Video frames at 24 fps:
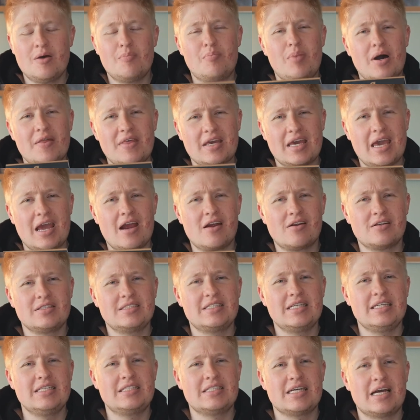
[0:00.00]
by the care and
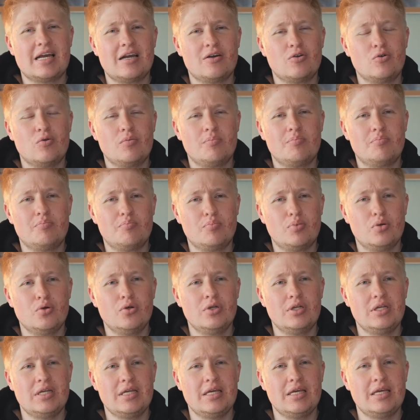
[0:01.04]
detail
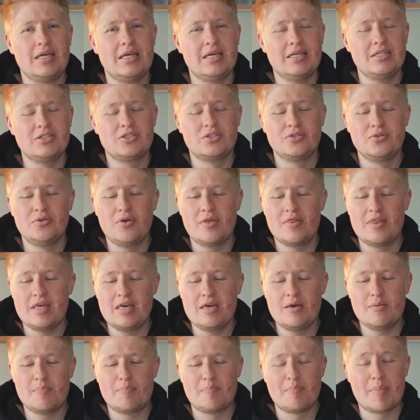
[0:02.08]
put into
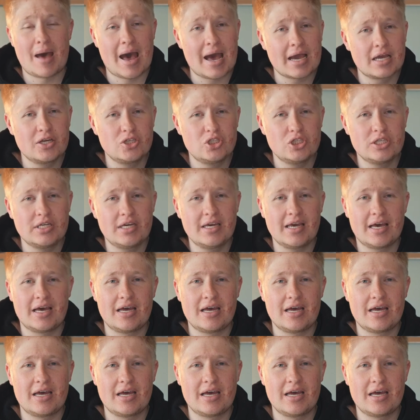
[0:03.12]
the packaging.